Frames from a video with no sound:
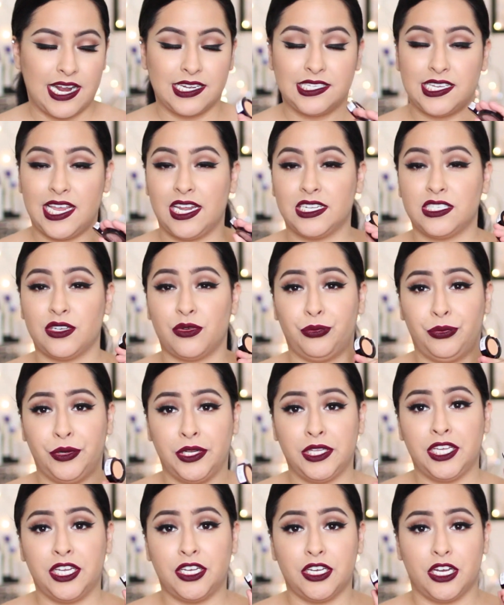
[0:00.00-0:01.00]
I'd say it's a
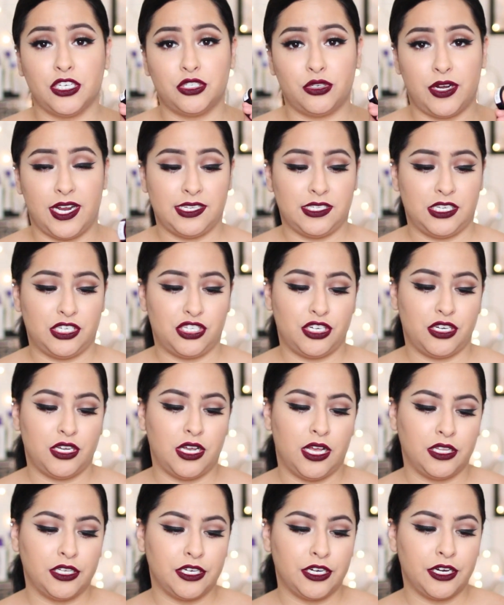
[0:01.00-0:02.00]
really good transition
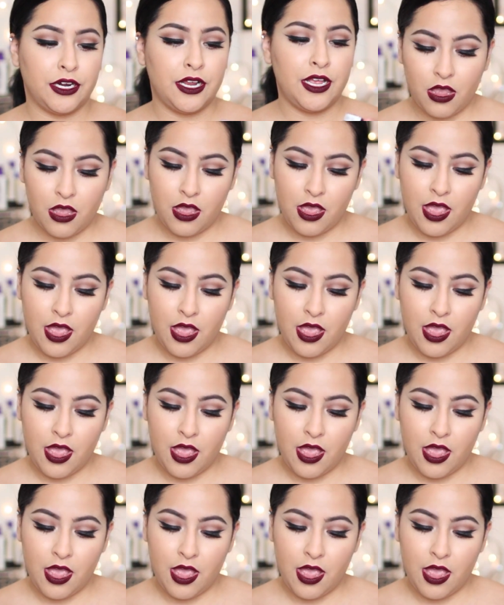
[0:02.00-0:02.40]
color.